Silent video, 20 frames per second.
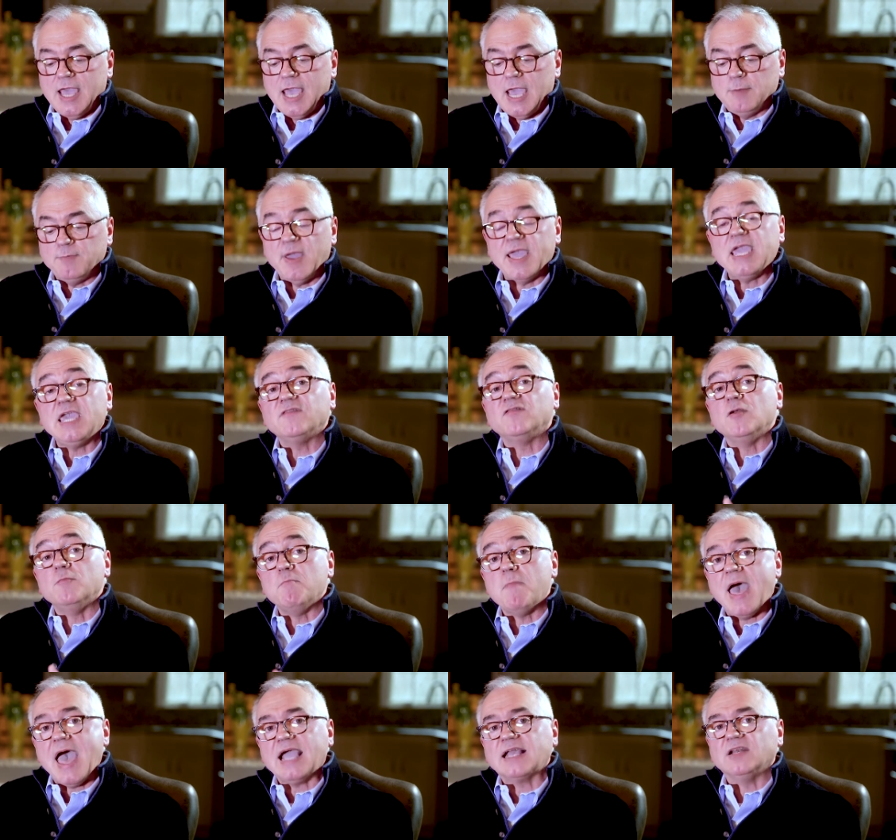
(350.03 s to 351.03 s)
and may even
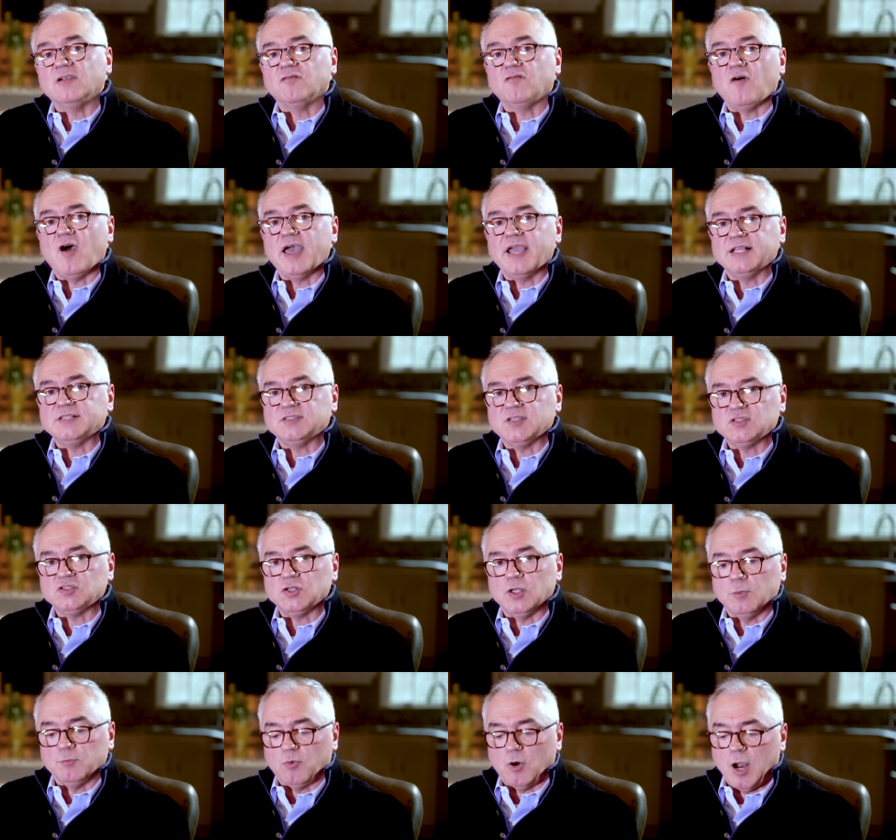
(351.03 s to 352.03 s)
magnify
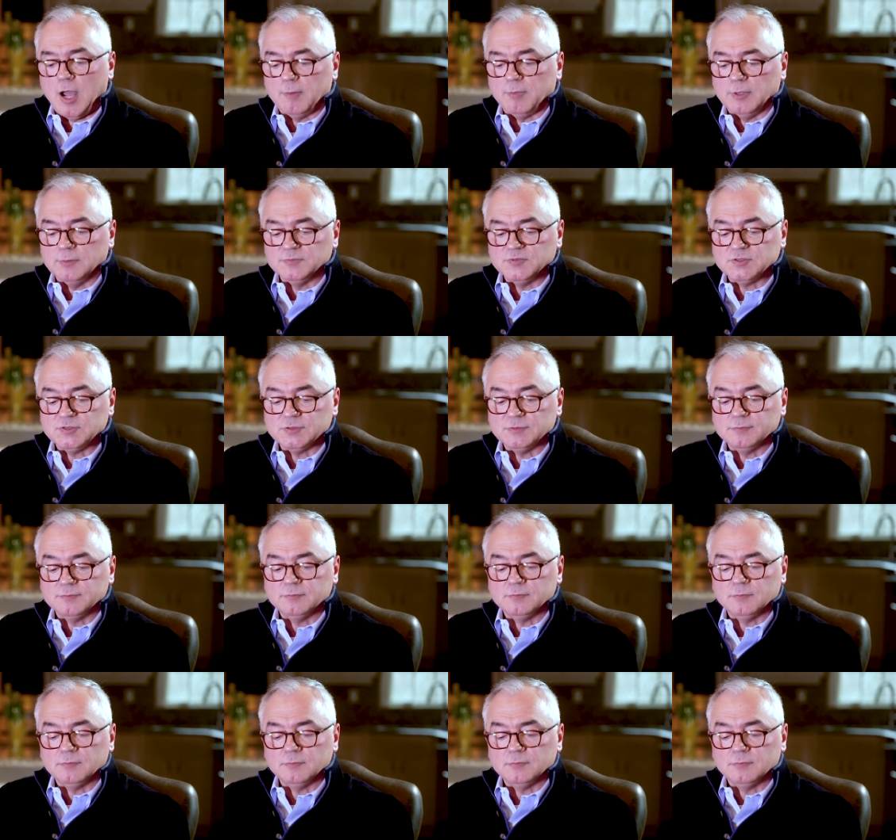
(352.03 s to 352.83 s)
existing problems.